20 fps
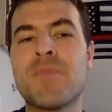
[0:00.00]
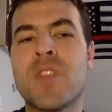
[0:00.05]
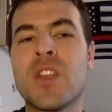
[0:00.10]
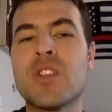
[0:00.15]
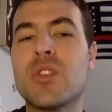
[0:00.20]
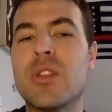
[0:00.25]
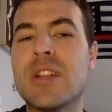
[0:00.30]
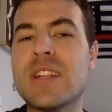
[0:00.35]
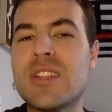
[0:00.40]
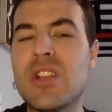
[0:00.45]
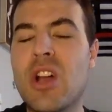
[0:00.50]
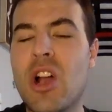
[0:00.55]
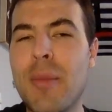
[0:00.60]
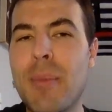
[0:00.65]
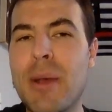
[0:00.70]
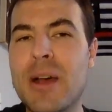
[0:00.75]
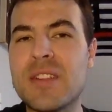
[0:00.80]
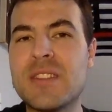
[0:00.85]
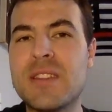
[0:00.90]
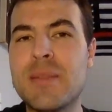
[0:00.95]
So let's talk
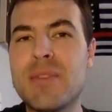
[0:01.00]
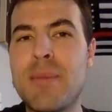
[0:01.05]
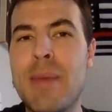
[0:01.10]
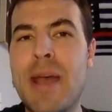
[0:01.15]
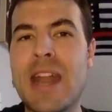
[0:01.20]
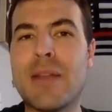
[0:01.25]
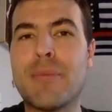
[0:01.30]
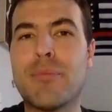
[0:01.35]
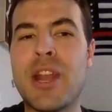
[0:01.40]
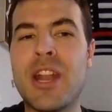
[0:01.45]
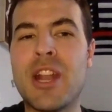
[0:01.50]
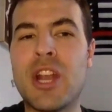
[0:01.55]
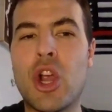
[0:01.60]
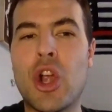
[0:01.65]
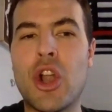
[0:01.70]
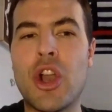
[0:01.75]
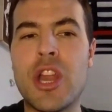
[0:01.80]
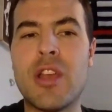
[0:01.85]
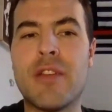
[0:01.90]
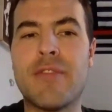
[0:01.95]
about symptomatic
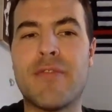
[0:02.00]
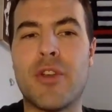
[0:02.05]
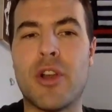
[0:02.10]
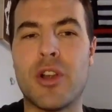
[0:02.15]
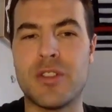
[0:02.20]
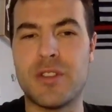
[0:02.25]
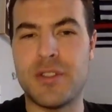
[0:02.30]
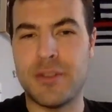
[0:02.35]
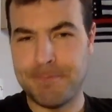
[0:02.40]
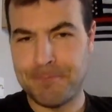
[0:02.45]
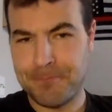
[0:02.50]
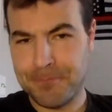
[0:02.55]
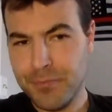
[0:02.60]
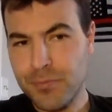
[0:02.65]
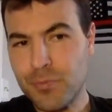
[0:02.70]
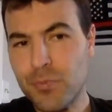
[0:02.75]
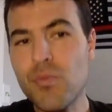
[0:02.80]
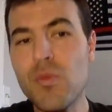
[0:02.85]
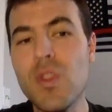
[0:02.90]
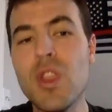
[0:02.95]
bradycardia first.
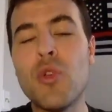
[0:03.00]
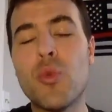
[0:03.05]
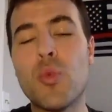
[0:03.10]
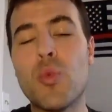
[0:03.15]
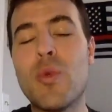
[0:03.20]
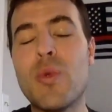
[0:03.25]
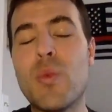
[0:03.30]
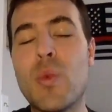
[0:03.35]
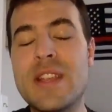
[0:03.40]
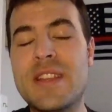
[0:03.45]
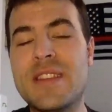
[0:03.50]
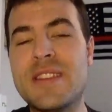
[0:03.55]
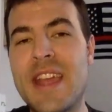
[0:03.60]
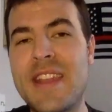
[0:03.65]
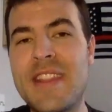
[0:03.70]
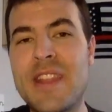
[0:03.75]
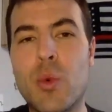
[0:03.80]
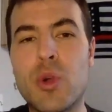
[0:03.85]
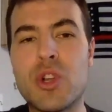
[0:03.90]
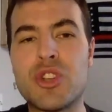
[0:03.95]
We said
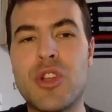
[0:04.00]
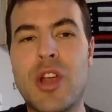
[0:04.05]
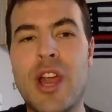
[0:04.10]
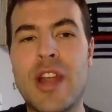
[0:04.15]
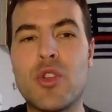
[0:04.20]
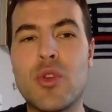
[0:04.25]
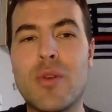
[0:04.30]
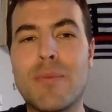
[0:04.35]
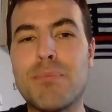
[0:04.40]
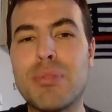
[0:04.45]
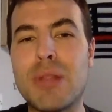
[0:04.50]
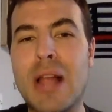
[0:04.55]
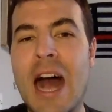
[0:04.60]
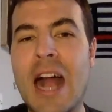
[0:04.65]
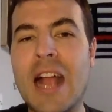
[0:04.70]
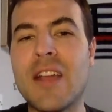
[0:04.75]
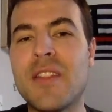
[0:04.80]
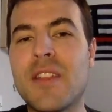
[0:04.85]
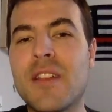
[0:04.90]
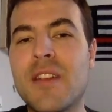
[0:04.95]
that we're trying to
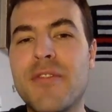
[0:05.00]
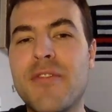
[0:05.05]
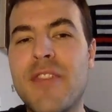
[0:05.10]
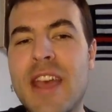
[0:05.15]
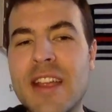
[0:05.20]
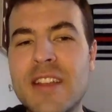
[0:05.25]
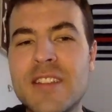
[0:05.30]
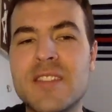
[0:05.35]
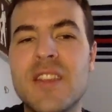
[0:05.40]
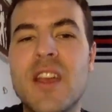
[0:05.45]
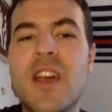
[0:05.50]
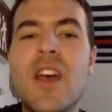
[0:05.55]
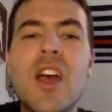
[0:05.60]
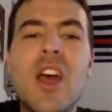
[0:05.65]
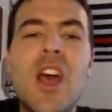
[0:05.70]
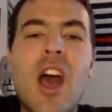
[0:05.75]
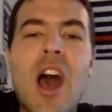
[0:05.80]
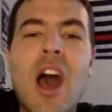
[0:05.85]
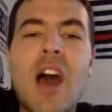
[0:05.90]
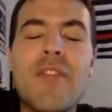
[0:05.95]
block the effects
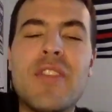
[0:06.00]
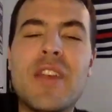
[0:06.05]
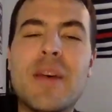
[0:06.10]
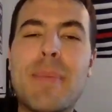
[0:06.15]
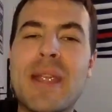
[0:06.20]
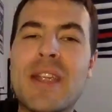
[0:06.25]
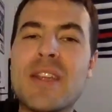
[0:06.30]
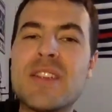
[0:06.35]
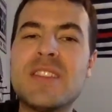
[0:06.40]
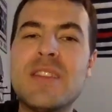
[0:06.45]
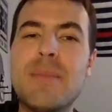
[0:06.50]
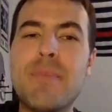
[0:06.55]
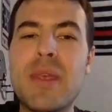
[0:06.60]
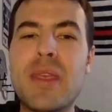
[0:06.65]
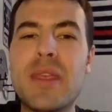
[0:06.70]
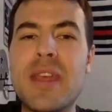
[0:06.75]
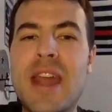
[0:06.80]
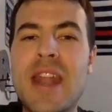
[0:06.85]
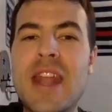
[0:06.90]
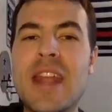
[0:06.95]
of the
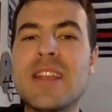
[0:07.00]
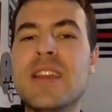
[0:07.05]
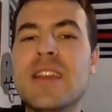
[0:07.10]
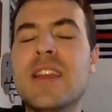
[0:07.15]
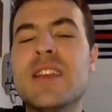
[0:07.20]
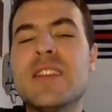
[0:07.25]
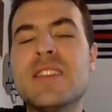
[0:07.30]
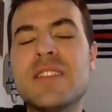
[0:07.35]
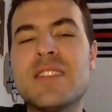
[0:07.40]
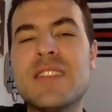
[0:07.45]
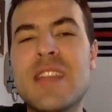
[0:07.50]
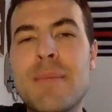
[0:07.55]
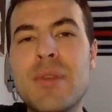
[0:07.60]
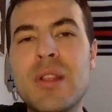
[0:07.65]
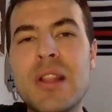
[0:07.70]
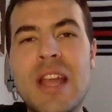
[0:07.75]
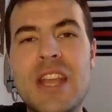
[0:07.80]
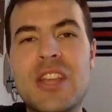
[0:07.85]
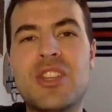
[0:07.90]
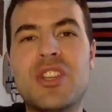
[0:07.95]
parasympathetic
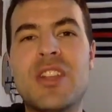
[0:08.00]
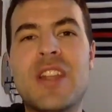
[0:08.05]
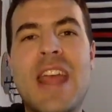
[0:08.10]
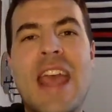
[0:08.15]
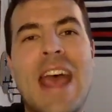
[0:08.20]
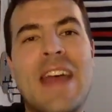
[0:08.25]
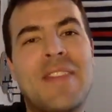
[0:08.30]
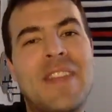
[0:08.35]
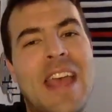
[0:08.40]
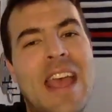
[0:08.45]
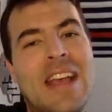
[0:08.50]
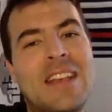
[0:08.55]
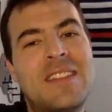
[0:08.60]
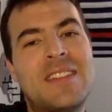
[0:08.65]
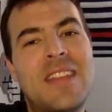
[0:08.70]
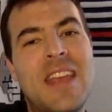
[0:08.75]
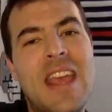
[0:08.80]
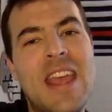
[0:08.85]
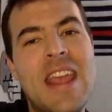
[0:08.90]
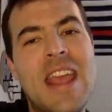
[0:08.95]
stimulation at the
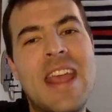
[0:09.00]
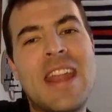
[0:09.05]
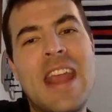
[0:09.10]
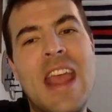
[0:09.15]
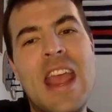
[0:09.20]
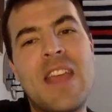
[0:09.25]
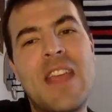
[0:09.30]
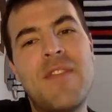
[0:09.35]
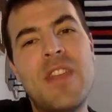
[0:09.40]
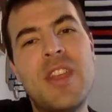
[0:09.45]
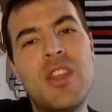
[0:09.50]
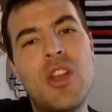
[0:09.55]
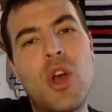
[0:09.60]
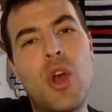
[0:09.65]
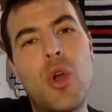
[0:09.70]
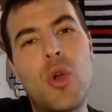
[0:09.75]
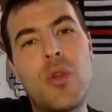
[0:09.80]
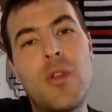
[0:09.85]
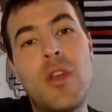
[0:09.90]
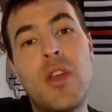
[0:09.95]
SA and AV
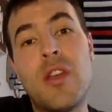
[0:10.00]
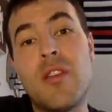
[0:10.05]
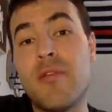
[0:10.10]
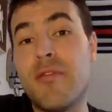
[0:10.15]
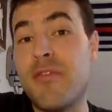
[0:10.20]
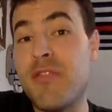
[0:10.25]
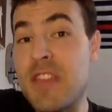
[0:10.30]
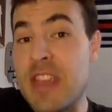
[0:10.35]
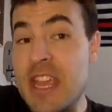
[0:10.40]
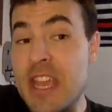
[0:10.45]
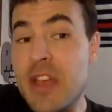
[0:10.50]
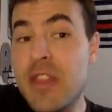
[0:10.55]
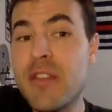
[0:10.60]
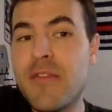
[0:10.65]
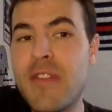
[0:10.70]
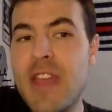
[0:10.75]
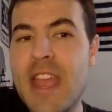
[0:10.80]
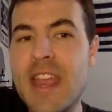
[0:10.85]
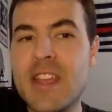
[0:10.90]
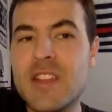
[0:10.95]
node via the
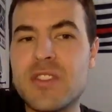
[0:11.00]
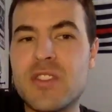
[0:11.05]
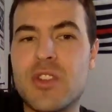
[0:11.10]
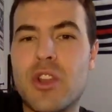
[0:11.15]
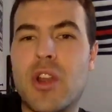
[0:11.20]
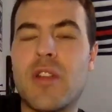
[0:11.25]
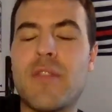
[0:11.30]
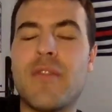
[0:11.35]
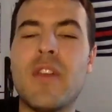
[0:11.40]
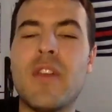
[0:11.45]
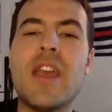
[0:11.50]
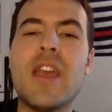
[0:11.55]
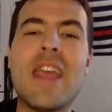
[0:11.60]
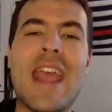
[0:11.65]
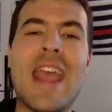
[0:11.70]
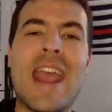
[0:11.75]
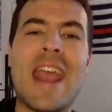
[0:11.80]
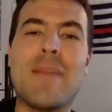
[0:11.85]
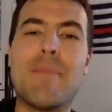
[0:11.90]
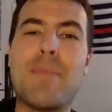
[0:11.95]
vagus nerve.
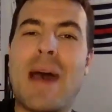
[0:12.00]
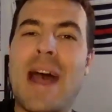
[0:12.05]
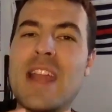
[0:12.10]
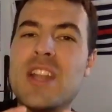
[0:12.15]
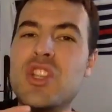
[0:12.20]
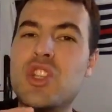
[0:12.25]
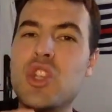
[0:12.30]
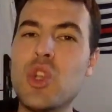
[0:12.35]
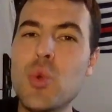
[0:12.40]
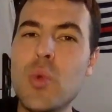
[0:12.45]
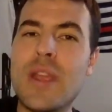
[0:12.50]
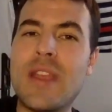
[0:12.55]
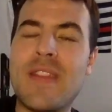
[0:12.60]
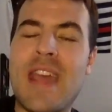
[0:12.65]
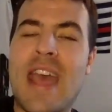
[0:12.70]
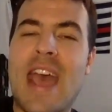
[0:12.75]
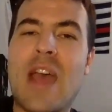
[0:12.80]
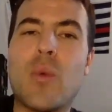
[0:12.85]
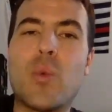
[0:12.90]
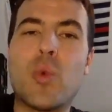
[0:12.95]
And by doing
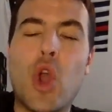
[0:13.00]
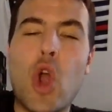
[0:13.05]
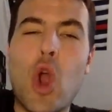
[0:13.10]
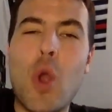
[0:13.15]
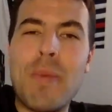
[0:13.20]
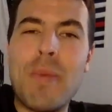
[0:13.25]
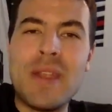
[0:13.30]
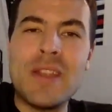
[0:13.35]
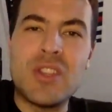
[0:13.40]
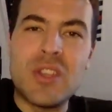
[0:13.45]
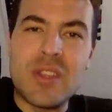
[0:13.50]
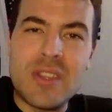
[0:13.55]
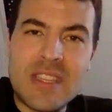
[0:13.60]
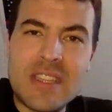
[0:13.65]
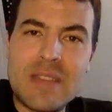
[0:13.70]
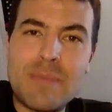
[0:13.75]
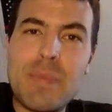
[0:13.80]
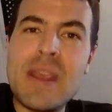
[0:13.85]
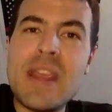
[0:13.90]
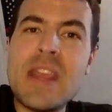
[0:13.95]
that, we're hoping to
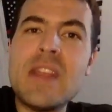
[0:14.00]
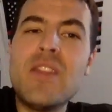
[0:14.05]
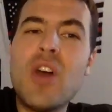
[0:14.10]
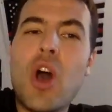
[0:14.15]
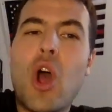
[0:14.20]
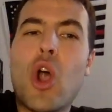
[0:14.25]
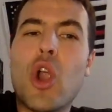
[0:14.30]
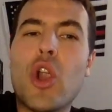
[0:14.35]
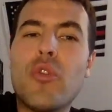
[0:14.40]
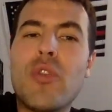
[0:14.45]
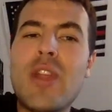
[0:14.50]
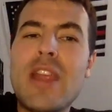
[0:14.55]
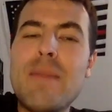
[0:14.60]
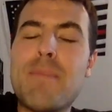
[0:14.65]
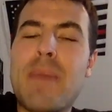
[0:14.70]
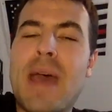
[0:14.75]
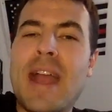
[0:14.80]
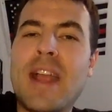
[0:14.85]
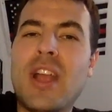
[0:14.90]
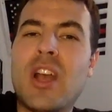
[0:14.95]
speed the heart rate
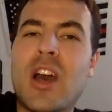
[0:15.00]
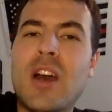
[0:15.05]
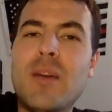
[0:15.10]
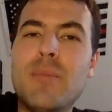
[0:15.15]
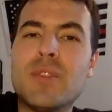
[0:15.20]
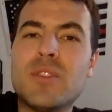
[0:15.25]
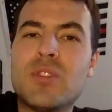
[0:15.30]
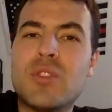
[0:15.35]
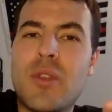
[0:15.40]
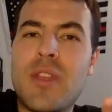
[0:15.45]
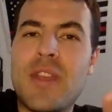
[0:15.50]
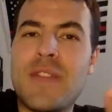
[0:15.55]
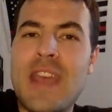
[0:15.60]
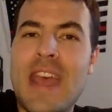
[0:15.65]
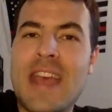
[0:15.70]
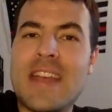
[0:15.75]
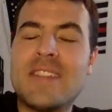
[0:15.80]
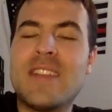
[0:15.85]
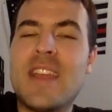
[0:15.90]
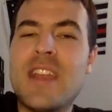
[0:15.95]
back up so that
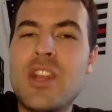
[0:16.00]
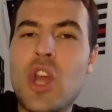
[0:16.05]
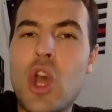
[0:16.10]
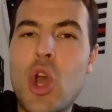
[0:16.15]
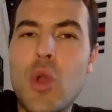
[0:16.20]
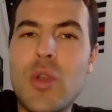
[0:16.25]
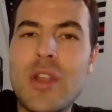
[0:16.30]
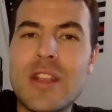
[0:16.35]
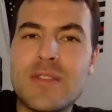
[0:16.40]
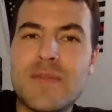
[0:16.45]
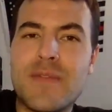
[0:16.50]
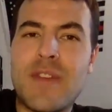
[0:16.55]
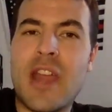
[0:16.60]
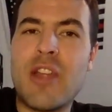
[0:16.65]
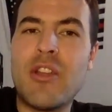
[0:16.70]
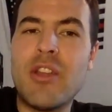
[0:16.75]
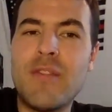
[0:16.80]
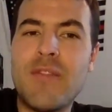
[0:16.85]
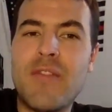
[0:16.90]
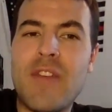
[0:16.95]
the SA node is
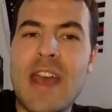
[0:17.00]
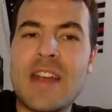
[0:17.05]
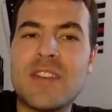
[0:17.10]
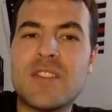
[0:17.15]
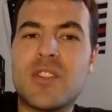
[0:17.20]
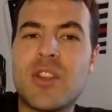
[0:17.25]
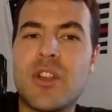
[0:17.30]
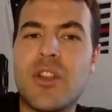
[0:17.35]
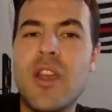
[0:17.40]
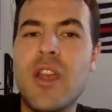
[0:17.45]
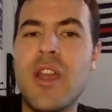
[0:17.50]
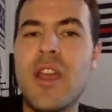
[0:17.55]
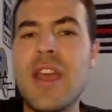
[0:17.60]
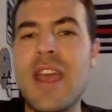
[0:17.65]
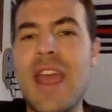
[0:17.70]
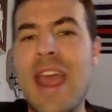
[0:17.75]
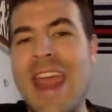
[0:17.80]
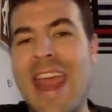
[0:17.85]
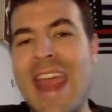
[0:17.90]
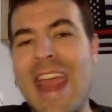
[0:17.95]
firing faster
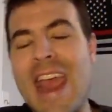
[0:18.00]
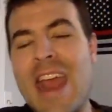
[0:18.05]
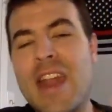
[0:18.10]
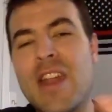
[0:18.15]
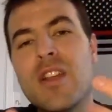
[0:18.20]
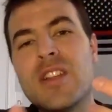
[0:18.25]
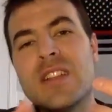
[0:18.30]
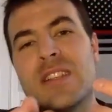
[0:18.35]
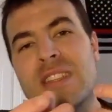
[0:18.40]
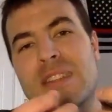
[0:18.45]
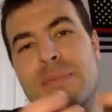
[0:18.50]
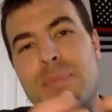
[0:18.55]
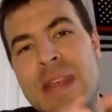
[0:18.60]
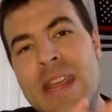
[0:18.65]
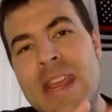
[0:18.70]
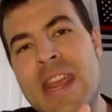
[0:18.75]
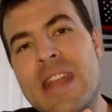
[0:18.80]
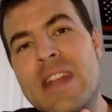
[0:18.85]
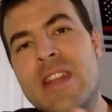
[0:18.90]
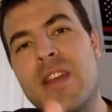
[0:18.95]
and
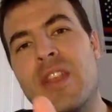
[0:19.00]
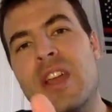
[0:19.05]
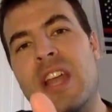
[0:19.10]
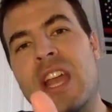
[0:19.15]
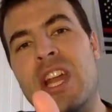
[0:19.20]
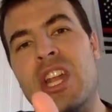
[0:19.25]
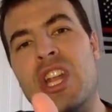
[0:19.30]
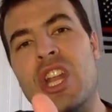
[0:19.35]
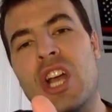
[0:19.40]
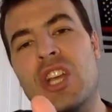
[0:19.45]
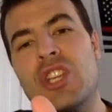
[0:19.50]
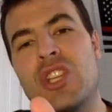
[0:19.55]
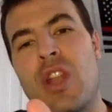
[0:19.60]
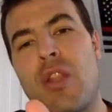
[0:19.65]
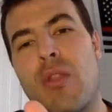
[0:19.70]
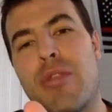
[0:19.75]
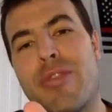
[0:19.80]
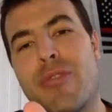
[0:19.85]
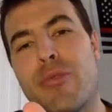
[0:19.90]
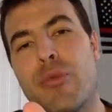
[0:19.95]
speed the conduction
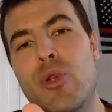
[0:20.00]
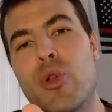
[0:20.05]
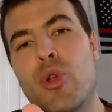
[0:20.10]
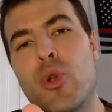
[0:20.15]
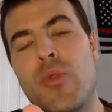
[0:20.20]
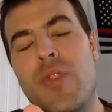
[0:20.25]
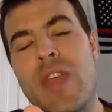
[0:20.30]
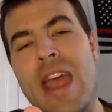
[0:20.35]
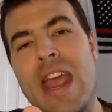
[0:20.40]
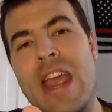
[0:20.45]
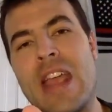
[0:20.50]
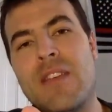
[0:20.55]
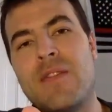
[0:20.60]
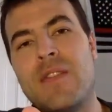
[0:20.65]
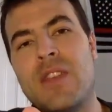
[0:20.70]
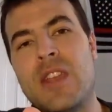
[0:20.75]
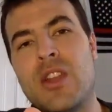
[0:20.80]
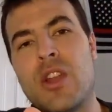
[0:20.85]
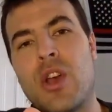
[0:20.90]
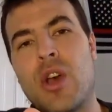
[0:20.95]
through the
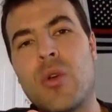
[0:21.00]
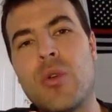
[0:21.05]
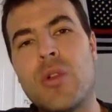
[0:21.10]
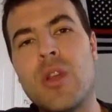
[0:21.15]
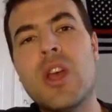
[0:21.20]
AV node.